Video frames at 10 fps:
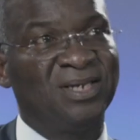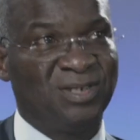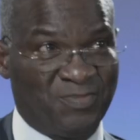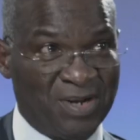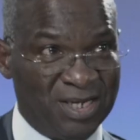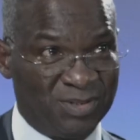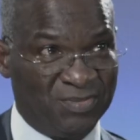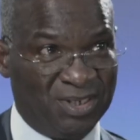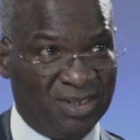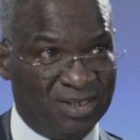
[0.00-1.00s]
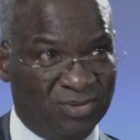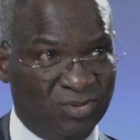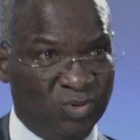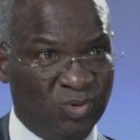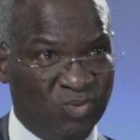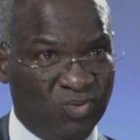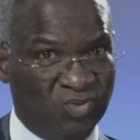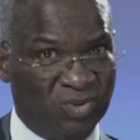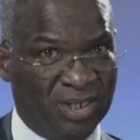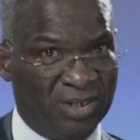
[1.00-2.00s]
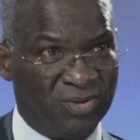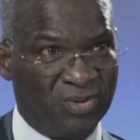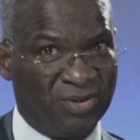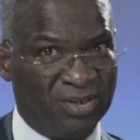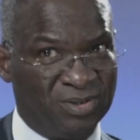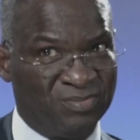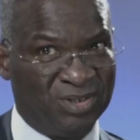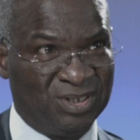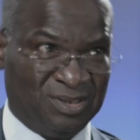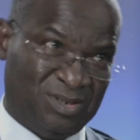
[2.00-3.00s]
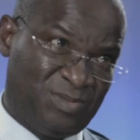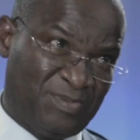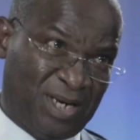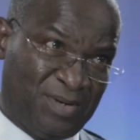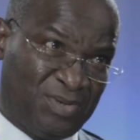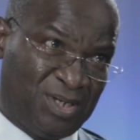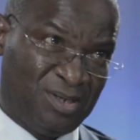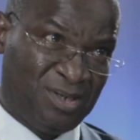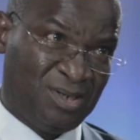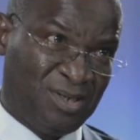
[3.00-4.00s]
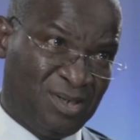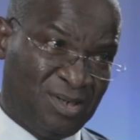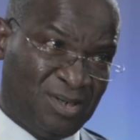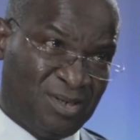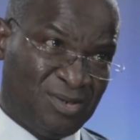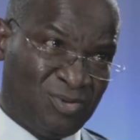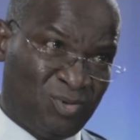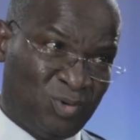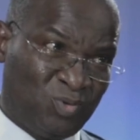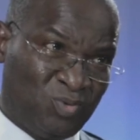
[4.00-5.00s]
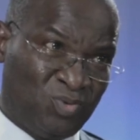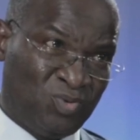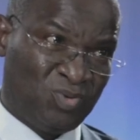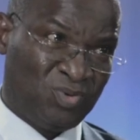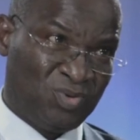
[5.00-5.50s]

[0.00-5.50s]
inspires me. Those who encourage me inspire me. Those who